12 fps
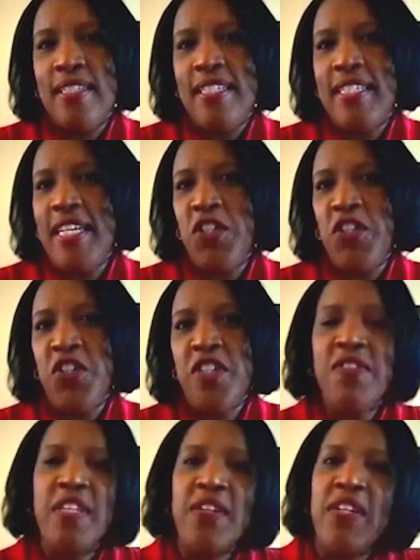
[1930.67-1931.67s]
Not sure
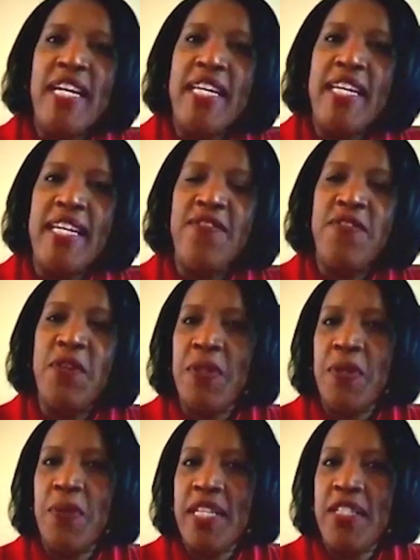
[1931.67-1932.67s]
if there are any
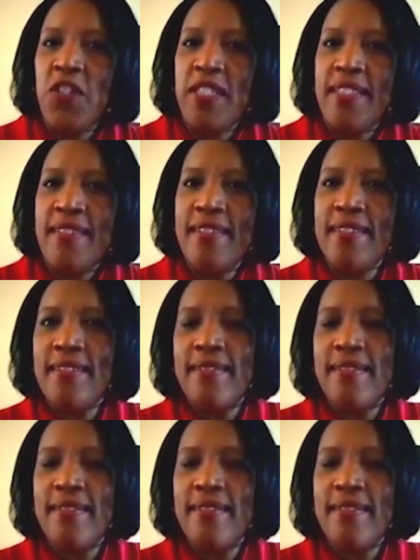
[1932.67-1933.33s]
further questions.